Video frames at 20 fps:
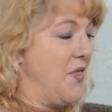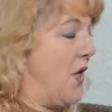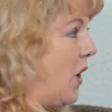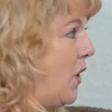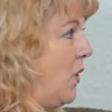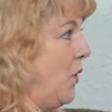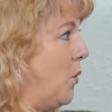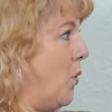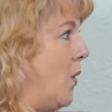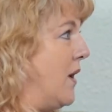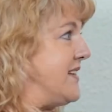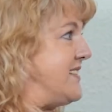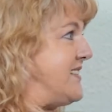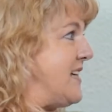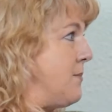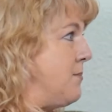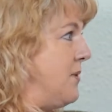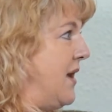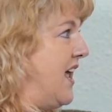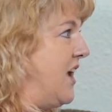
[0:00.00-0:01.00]
the whole
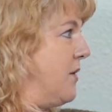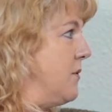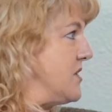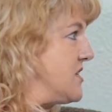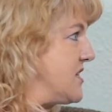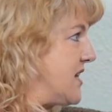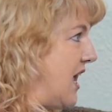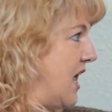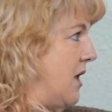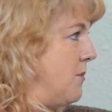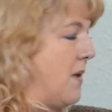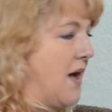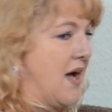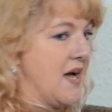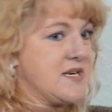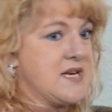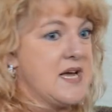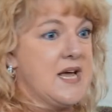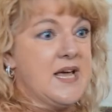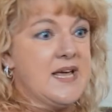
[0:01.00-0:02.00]
WhatsApp language came
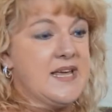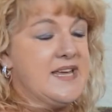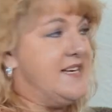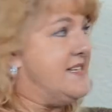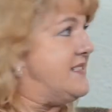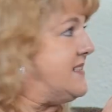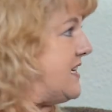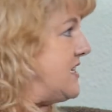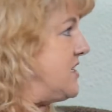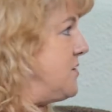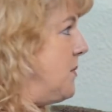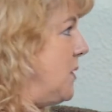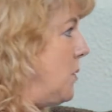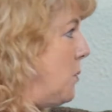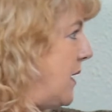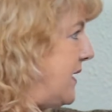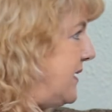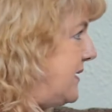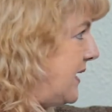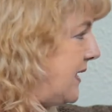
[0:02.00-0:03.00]
out, he said to me
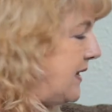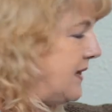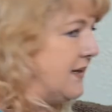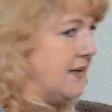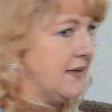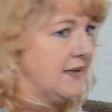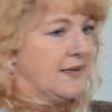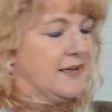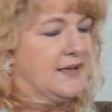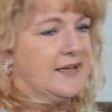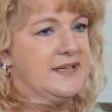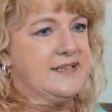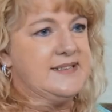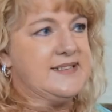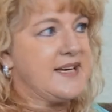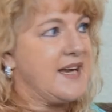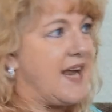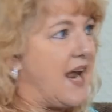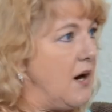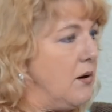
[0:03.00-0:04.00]
one day, he
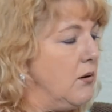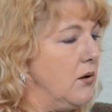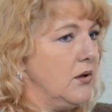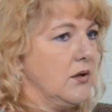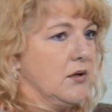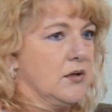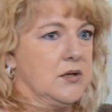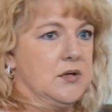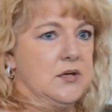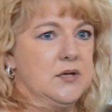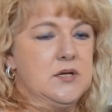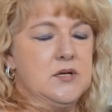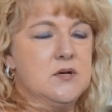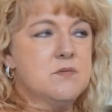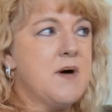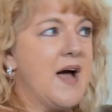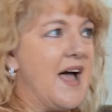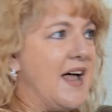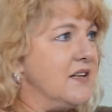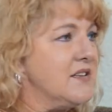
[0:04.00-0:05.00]
said, "Carol, you're
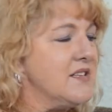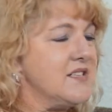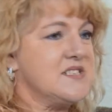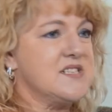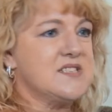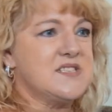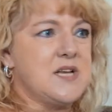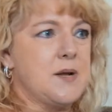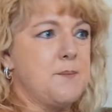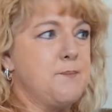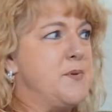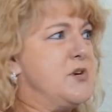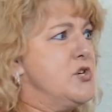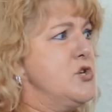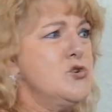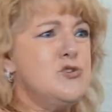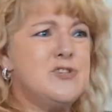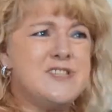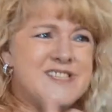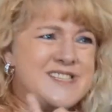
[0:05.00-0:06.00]
my elder sister, but
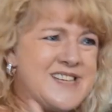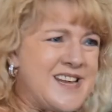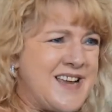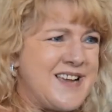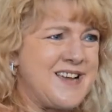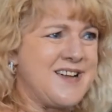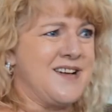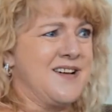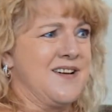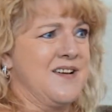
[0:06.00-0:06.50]
you're sick."